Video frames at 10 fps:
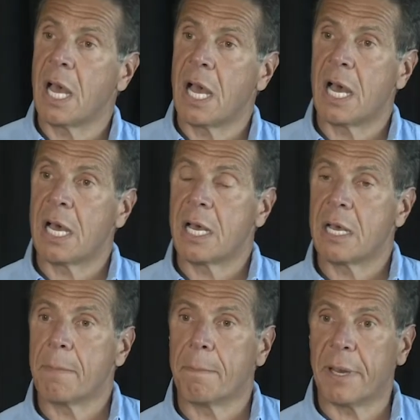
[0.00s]

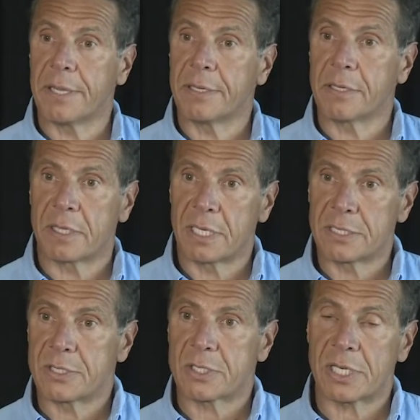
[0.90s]
but the
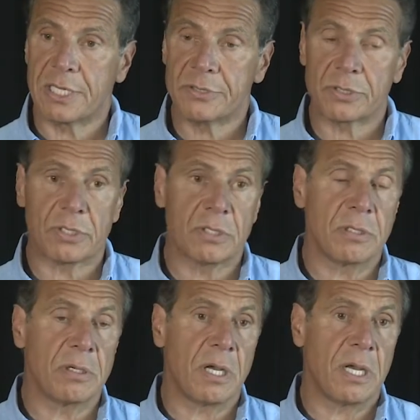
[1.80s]
legislature
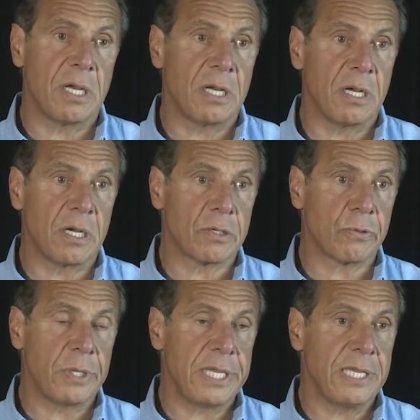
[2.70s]

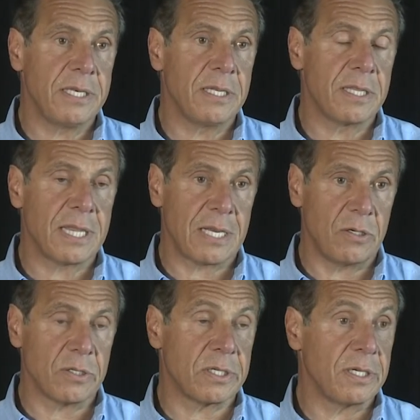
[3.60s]
agreed that,
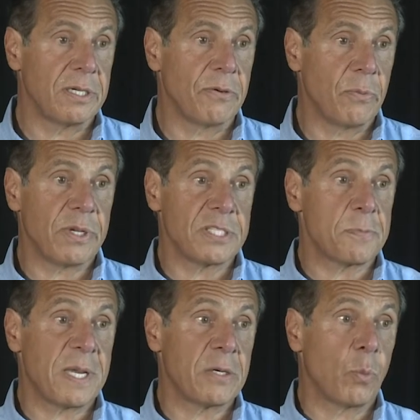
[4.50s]
look, we can
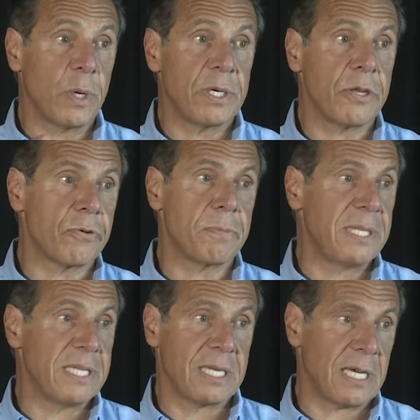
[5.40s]
spend $100
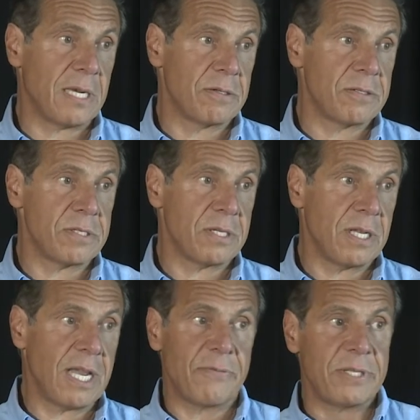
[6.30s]
million
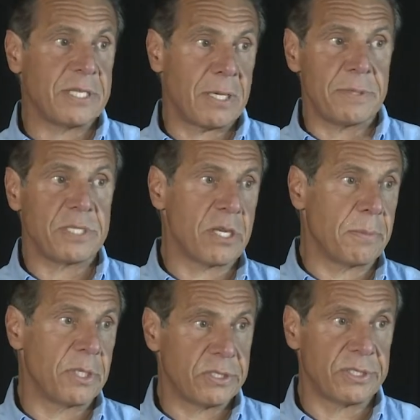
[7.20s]
every time there's an
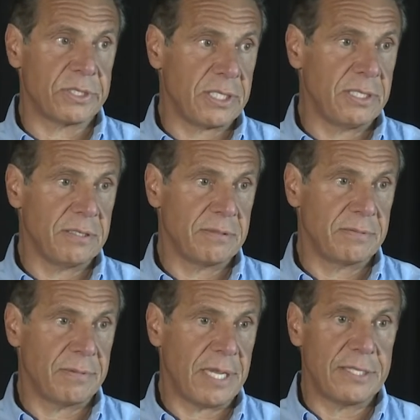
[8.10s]
emergency
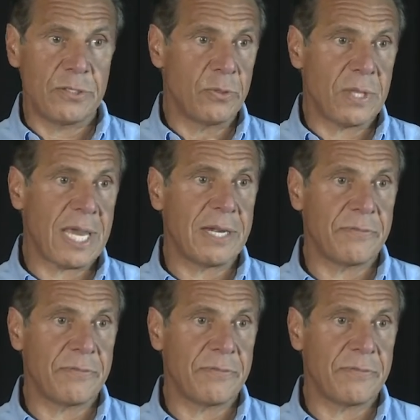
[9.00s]
and do that